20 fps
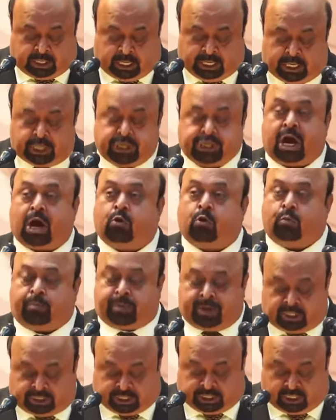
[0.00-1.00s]
the Isha
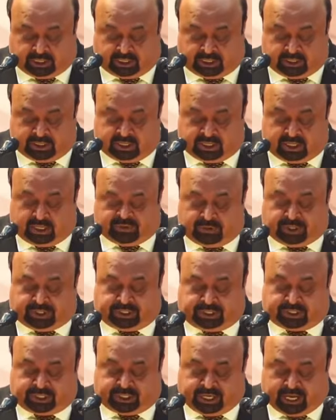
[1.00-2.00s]
Upanishad,
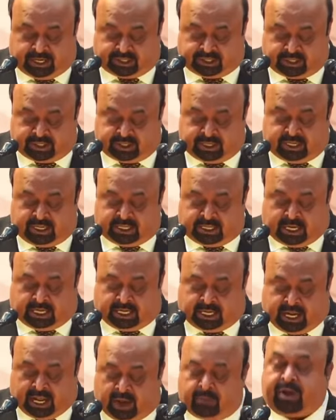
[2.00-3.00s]
which he says
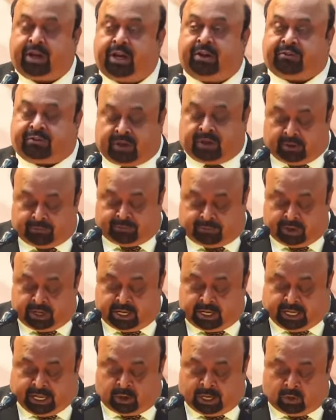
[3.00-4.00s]
that heaven itself
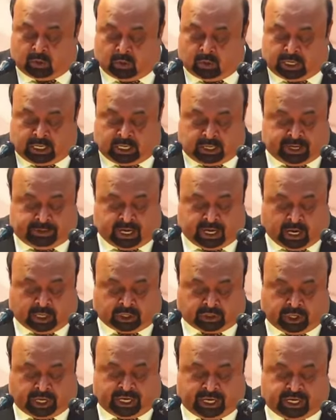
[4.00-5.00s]
can only be
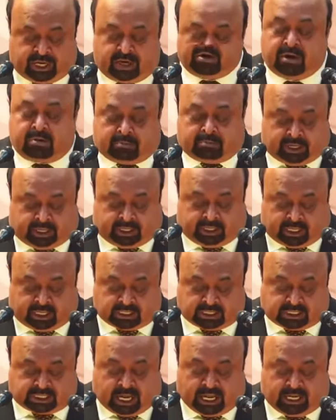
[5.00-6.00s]
attained by
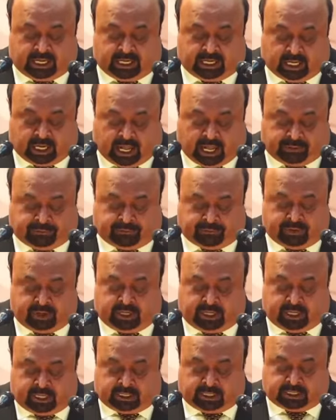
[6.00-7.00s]
reconciling
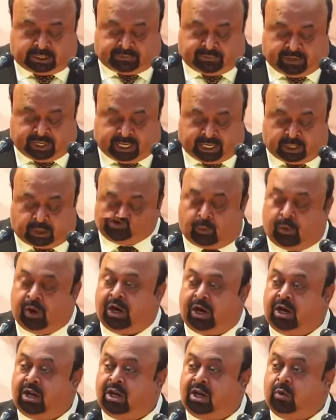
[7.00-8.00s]
life in this finite
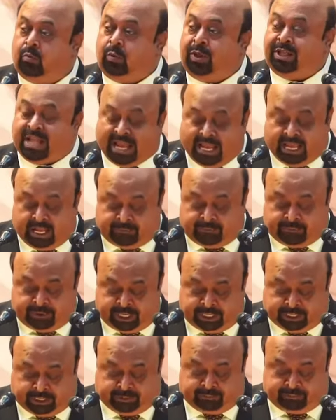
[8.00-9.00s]
world with the
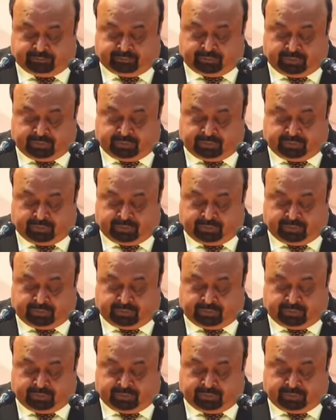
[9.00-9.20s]
infinity.